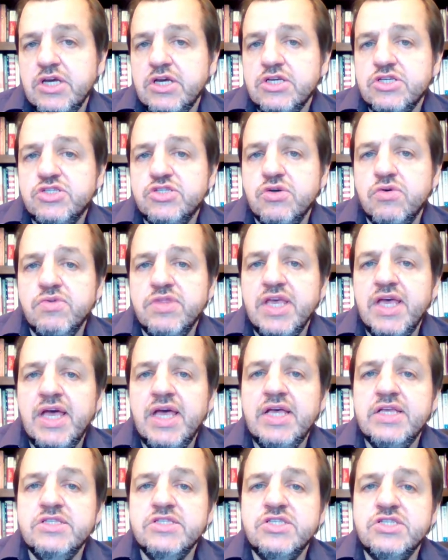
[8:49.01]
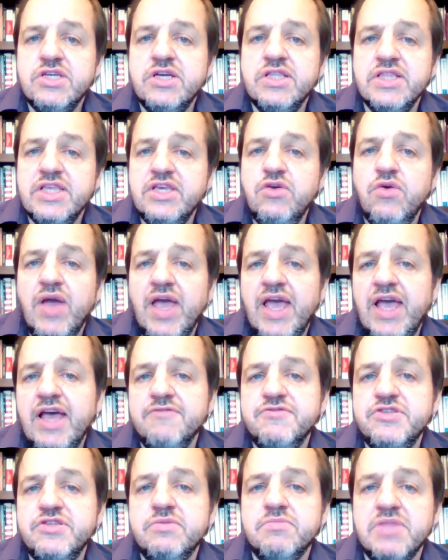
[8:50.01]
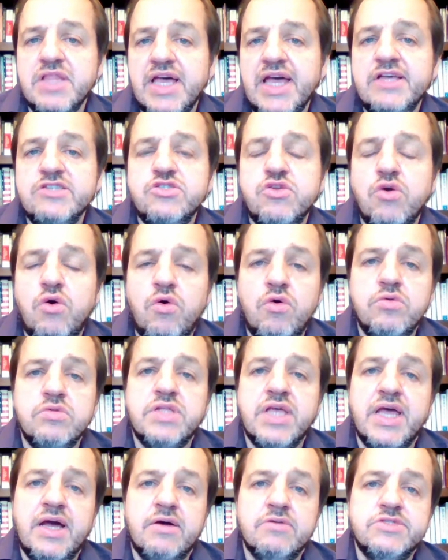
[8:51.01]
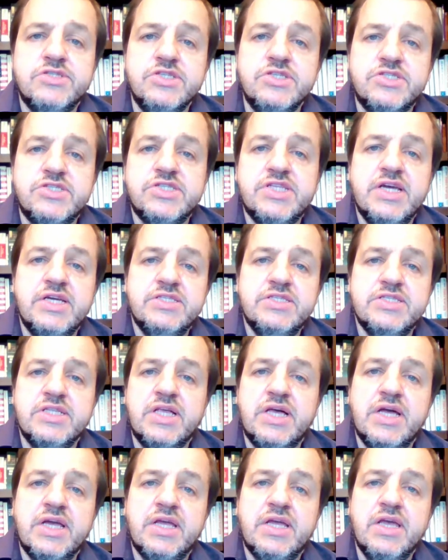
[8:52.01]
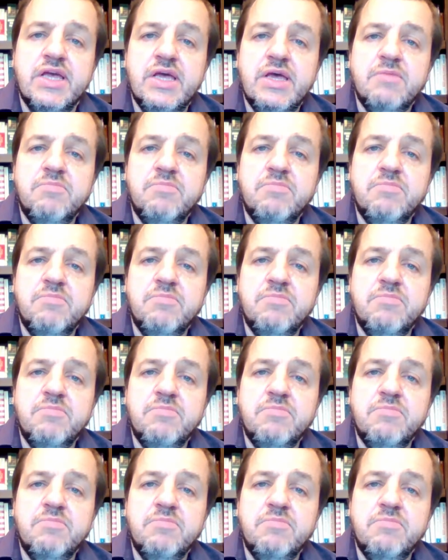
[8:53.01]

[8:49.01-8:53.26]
So then suddenly you have some last holdouts in states like